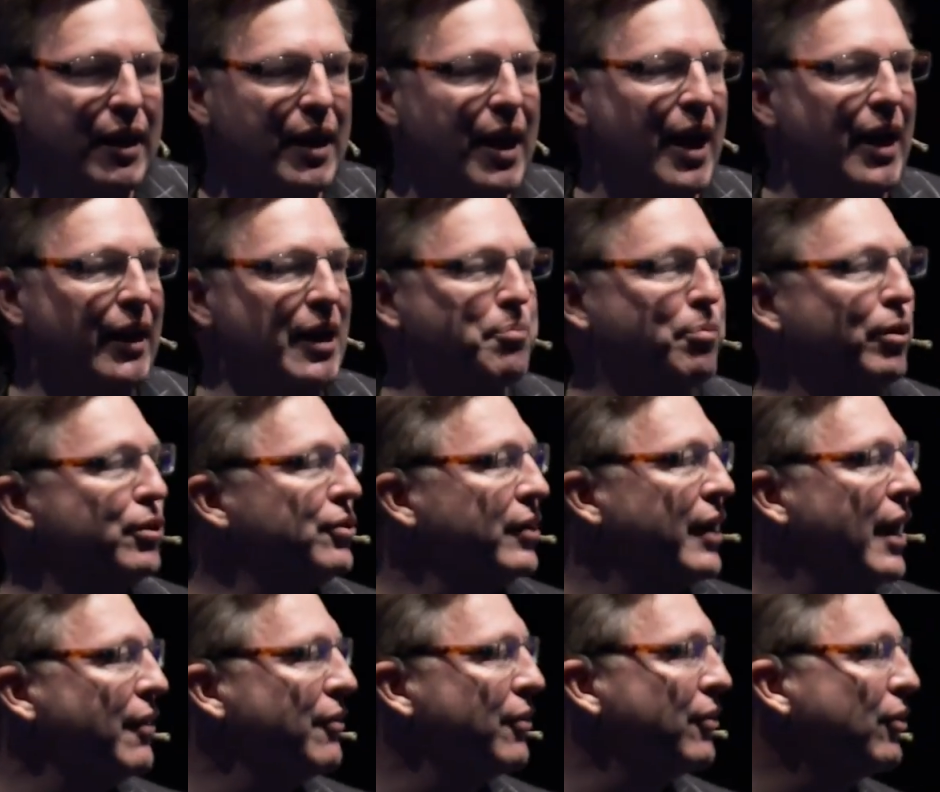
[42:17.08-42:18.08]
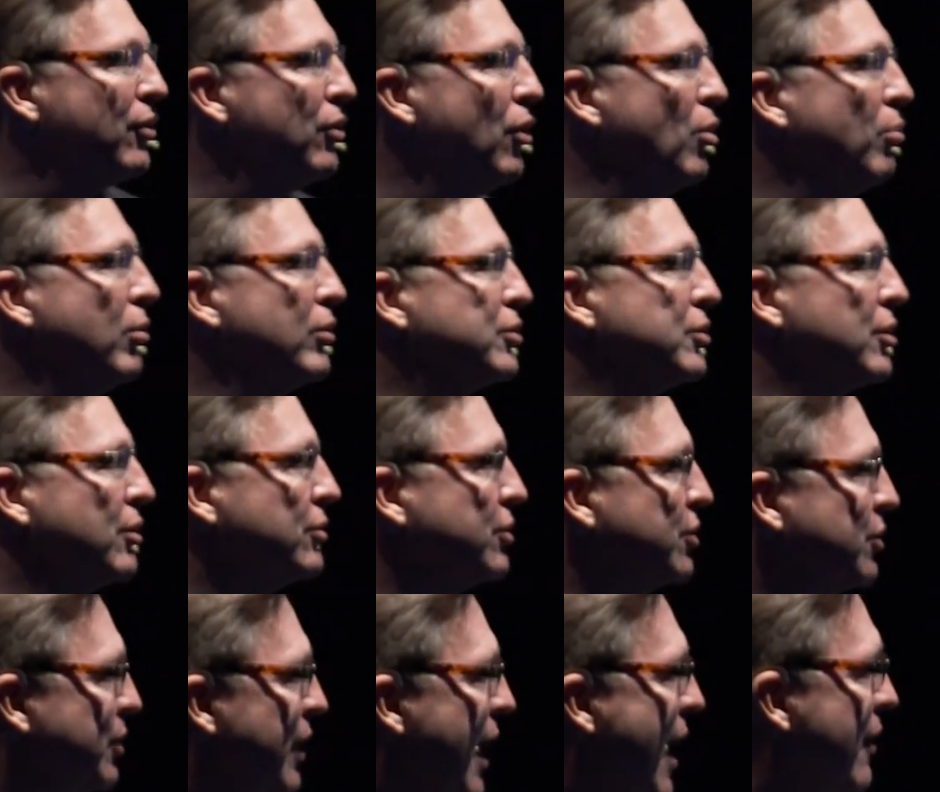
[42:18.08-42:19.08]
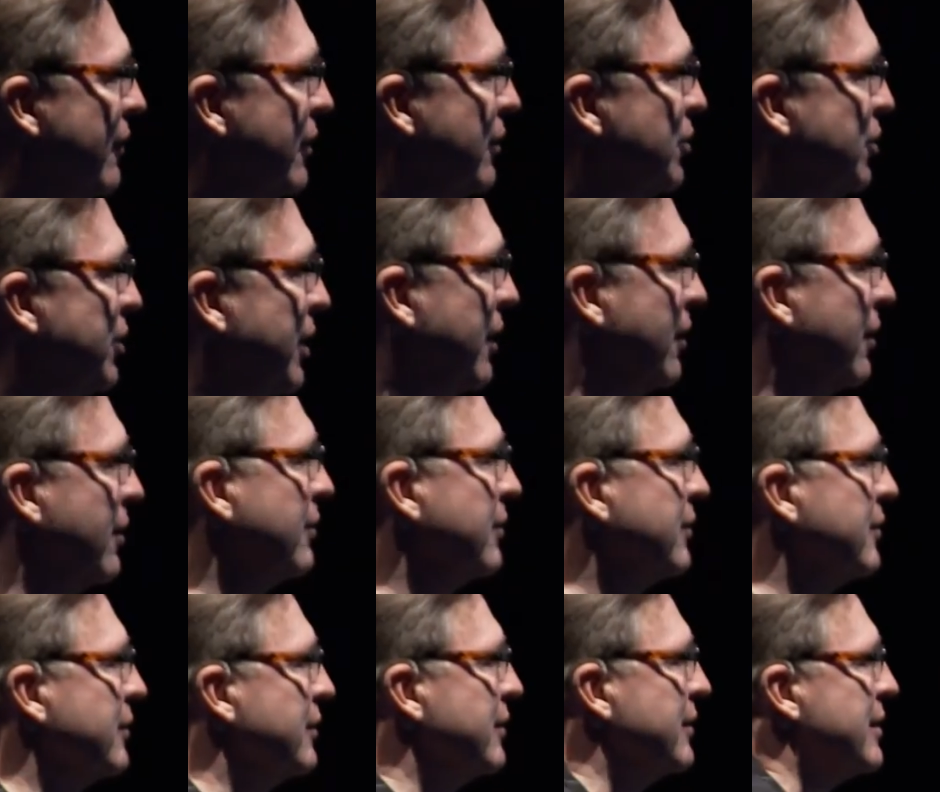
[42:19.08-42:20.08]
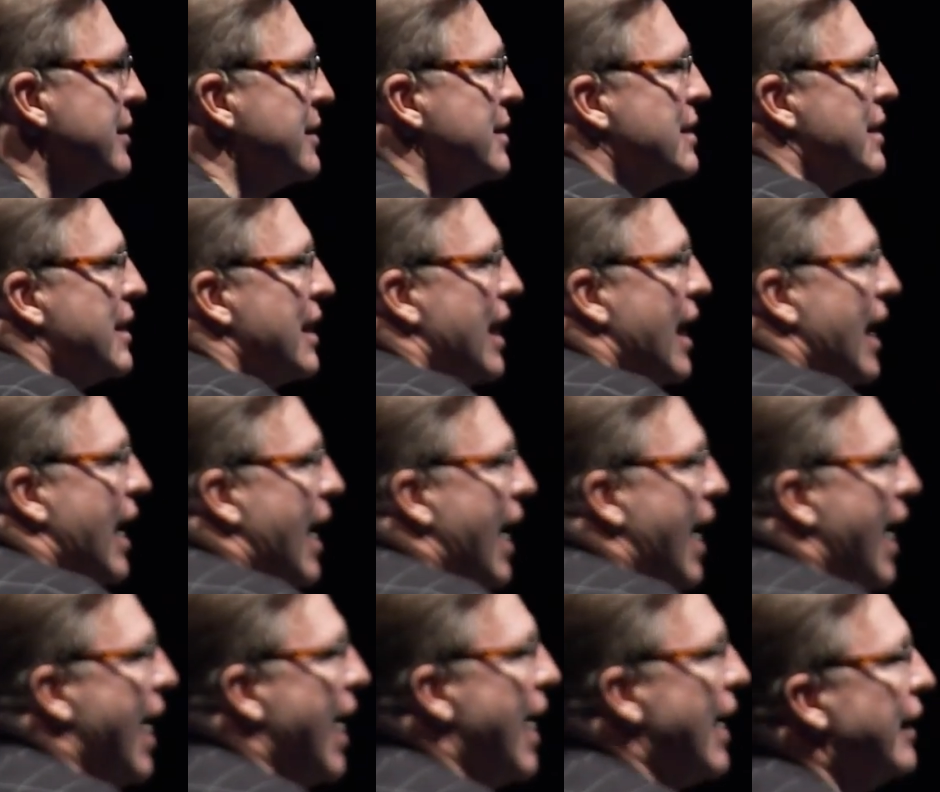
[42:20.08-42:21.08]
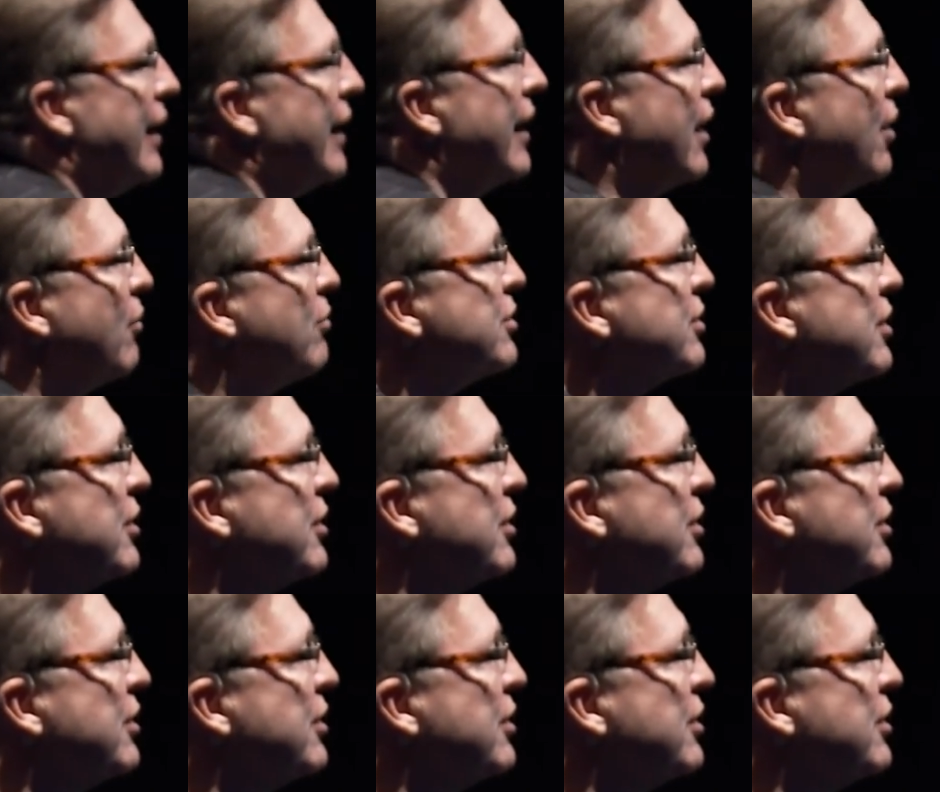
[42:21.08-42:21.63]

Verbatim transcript: And he put together the Global Search Challenge here. And here was the